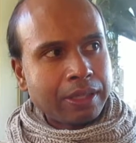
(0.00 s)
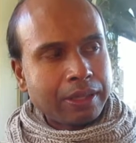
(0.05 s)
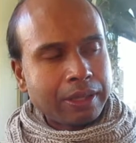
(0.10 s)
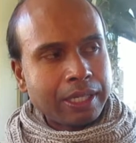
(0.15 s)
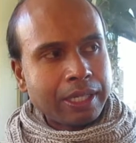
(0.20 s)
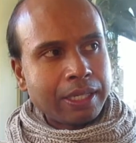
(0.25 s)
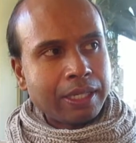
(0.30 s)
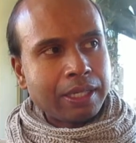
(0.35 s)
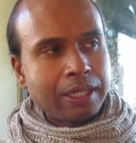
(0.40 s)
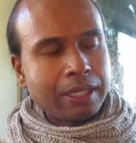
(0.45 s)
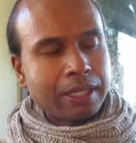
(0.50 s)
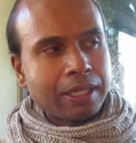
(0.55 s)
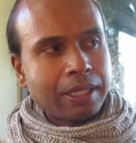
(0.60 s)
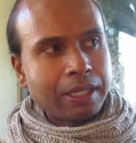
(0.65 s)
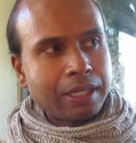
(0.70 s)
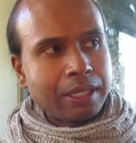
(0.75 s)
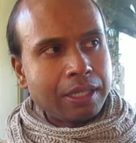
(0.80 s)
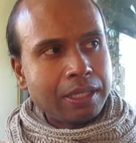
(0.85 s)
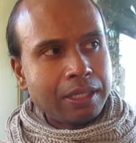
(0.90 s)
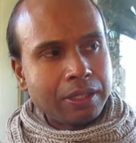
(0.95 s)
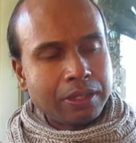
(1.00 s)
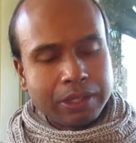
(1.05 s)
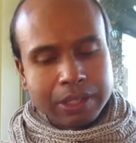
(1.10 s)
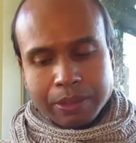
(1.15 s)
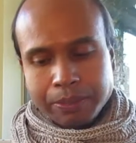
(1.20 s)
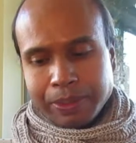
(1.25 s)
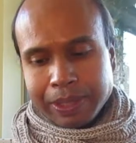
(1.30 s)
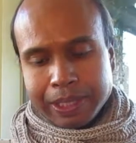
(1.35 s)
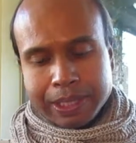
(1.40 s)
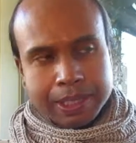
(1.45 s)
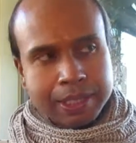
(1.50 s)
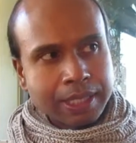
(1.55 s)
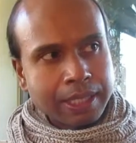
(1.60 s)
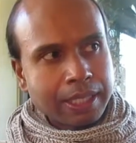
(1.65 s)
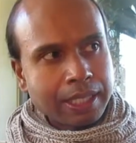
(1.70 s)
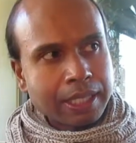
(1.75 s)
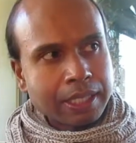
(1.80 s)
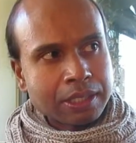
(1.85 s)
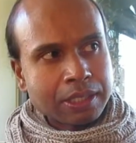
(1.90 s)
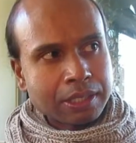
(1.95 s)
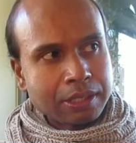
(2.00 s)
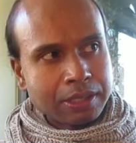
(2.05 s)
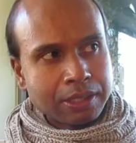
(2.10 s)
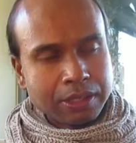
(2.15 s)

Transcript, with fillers: then I, you know there'll be a disconnection.